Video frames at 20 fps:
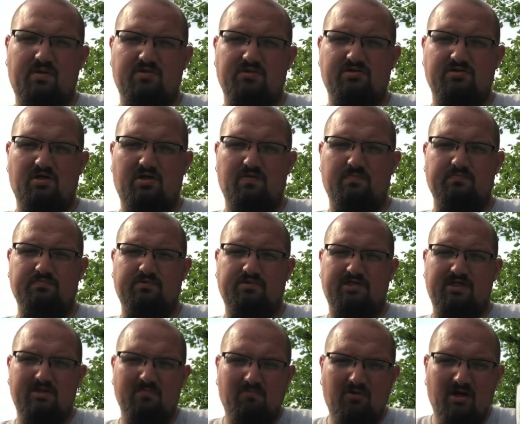So
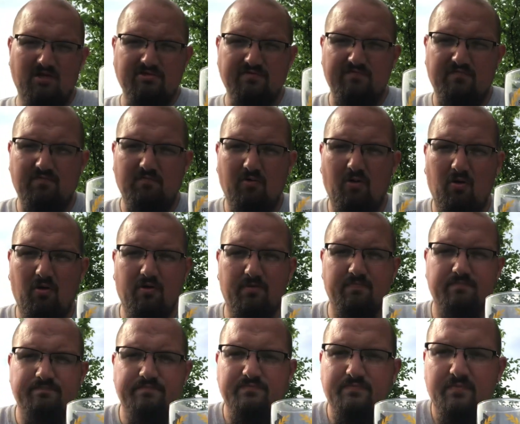keep watching for more.
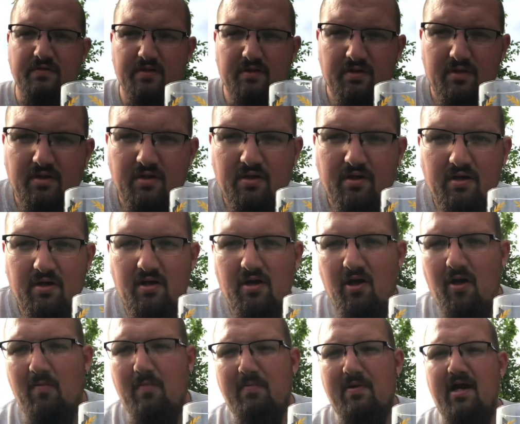
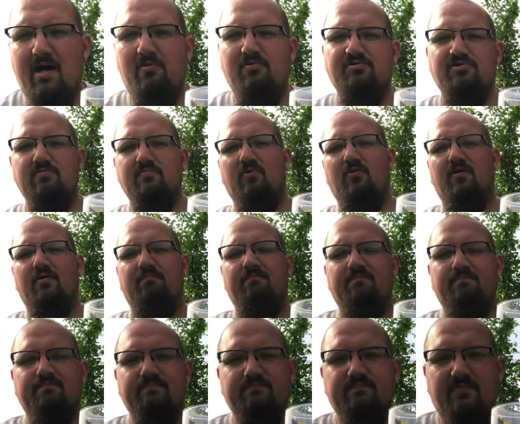I'll be back with some more.
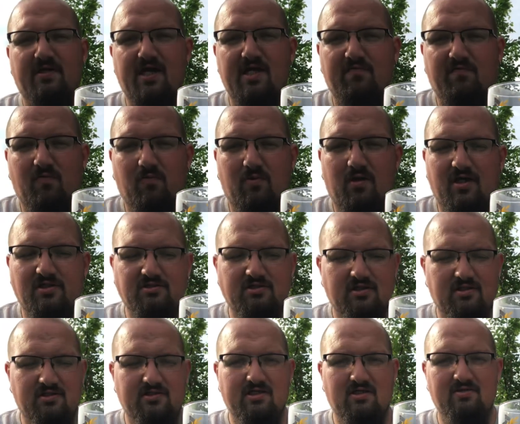Thank you for
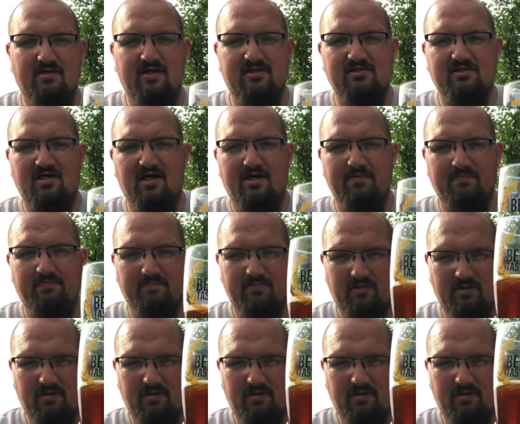watching. Until next time,